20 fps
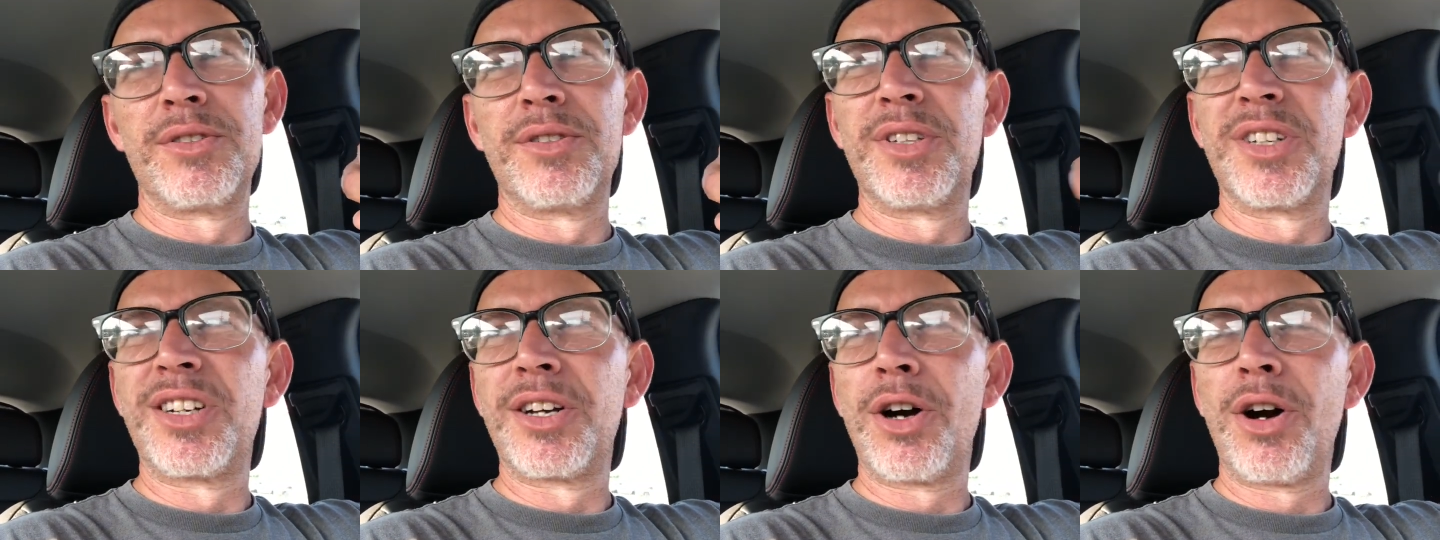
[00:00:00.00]

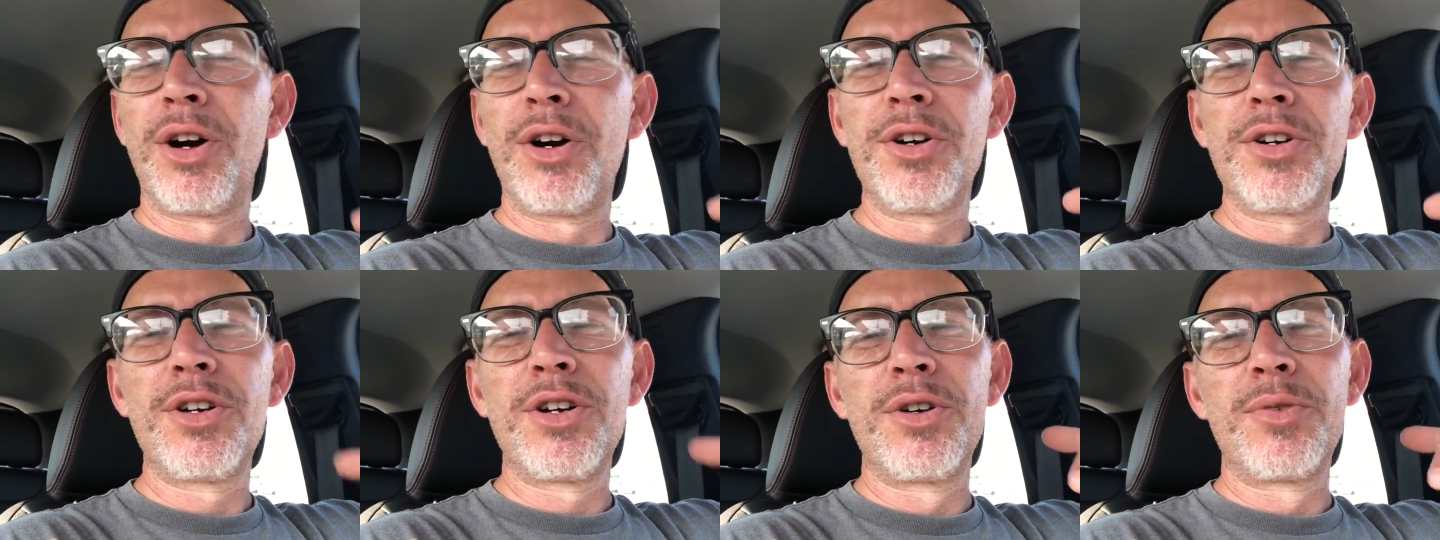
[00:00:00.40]
the
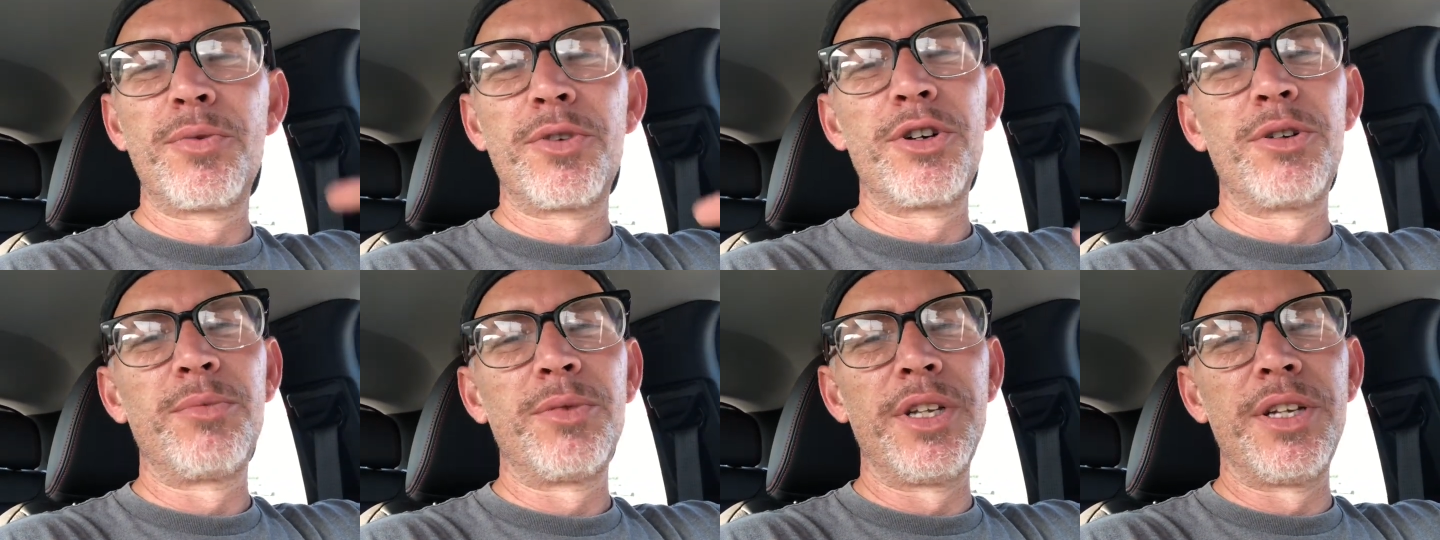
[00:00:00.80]
cargo
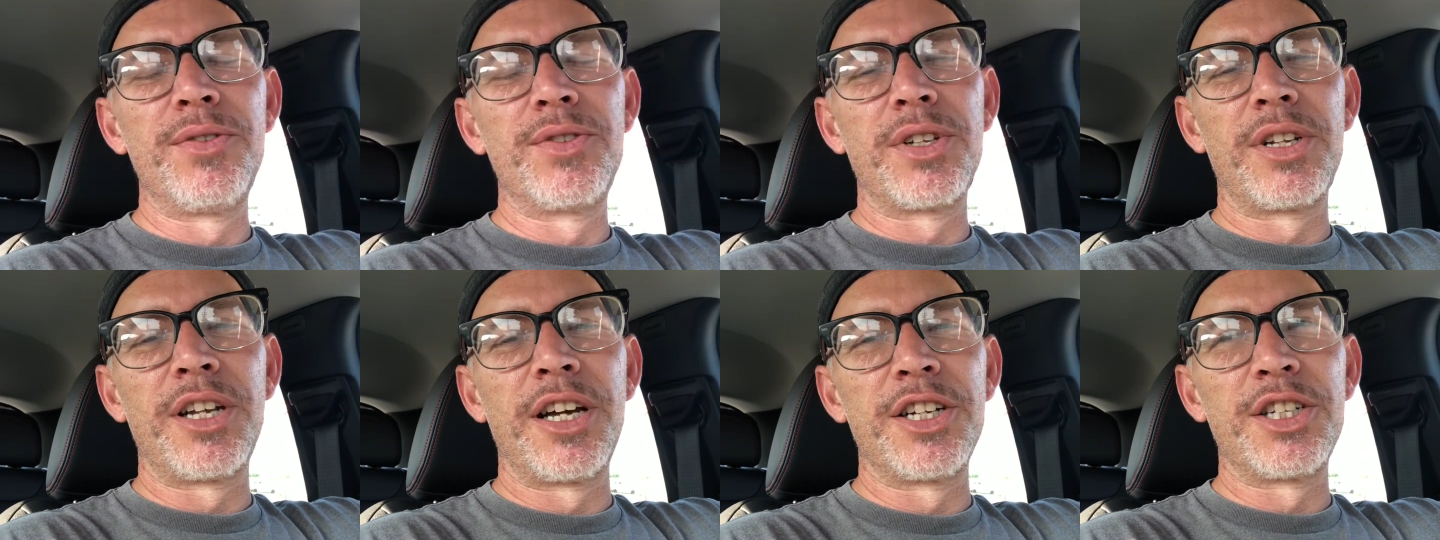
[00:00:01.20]
room leaves
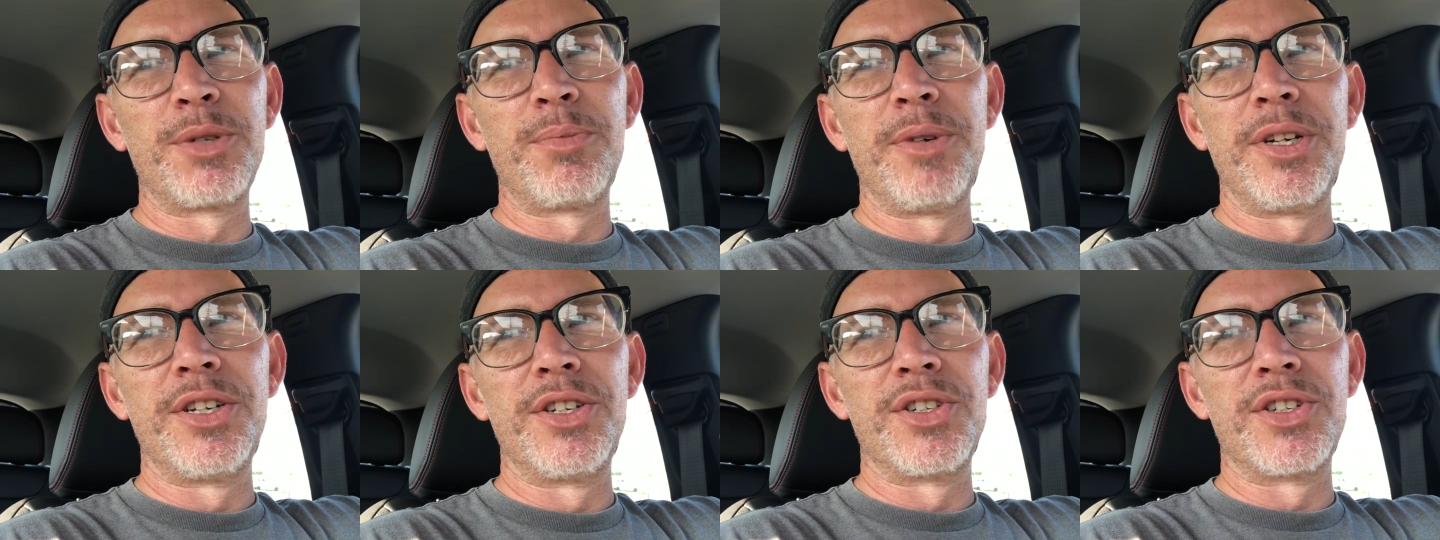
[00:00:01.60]
a lot to
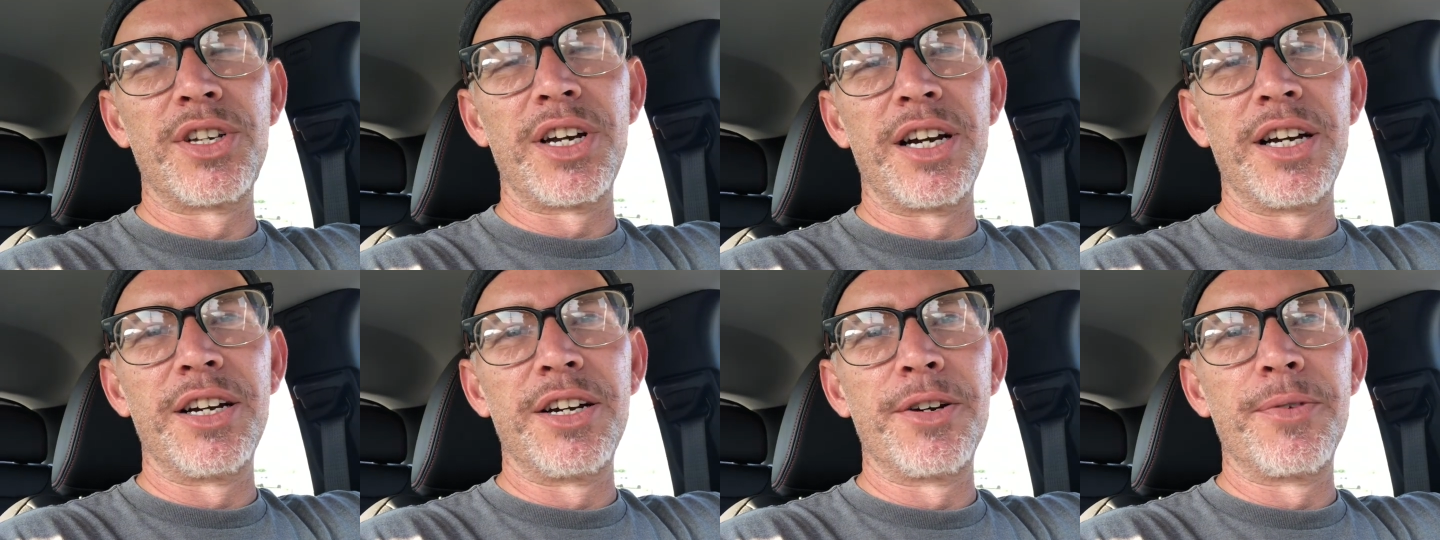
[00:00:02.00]
be
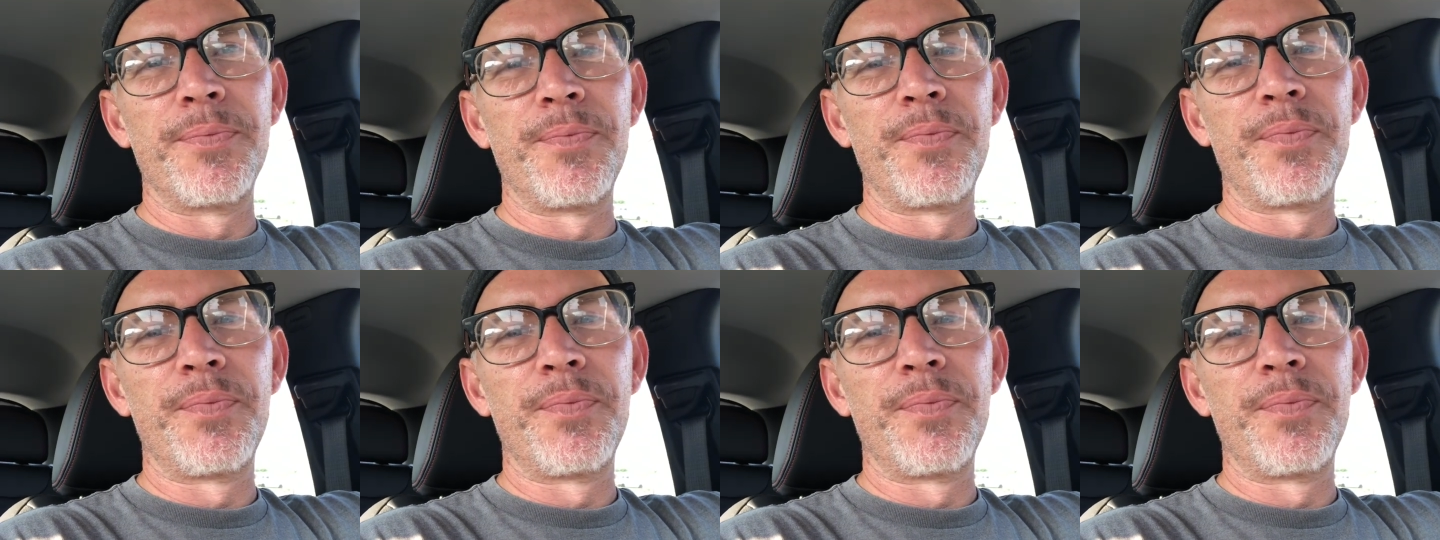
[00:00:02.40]
desired.